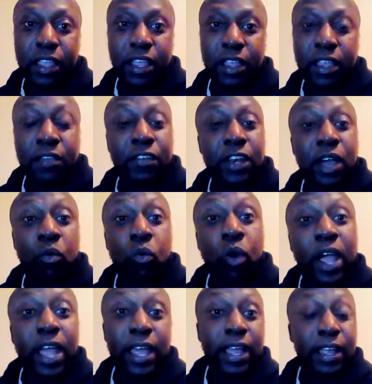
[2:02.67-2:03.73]
even
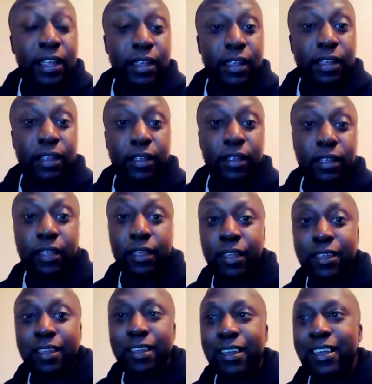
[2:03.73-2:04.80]
aware
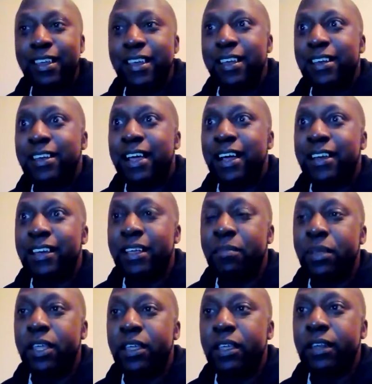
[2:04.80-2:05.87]

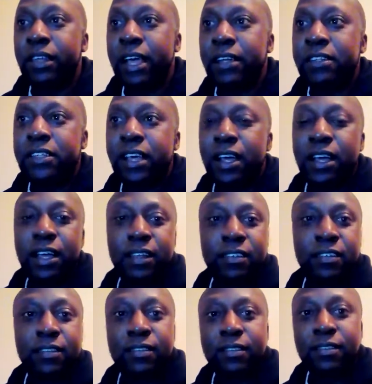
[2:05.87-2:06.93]
that
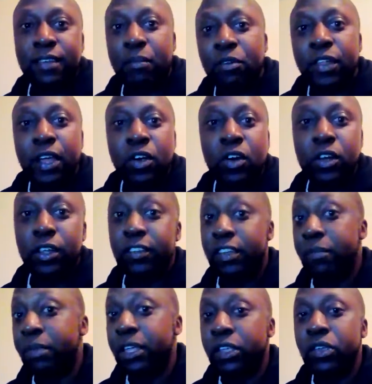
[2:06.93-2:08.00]
some of their colleagues are
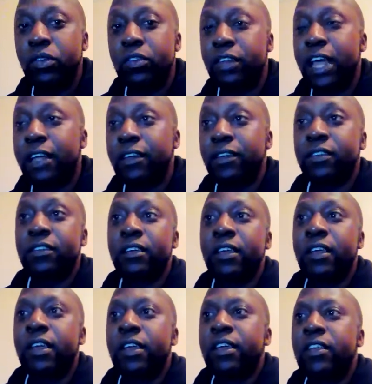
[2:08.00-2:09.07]
being used like this.
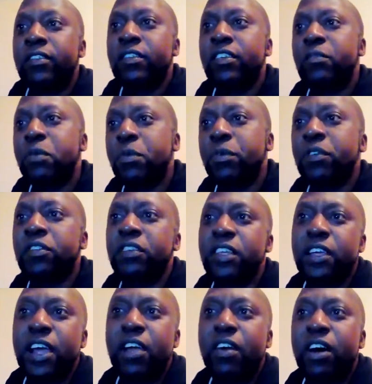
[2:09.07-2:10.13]
So these people
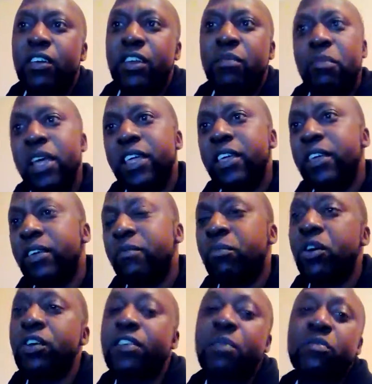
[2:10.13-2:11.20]
sneak around. They make it,
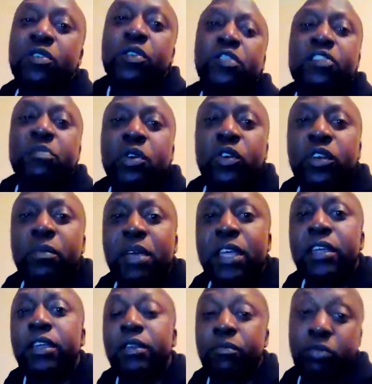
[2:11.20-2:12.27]
because I'm so small,
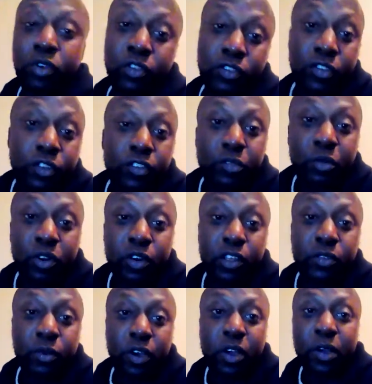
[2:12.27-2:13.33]
because you're small
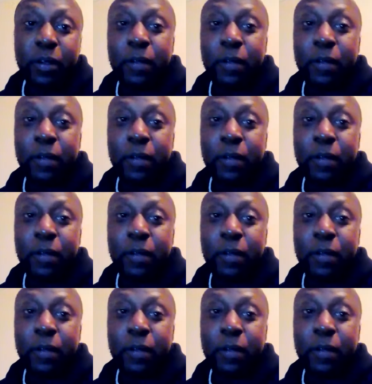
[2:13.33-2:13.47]
as well,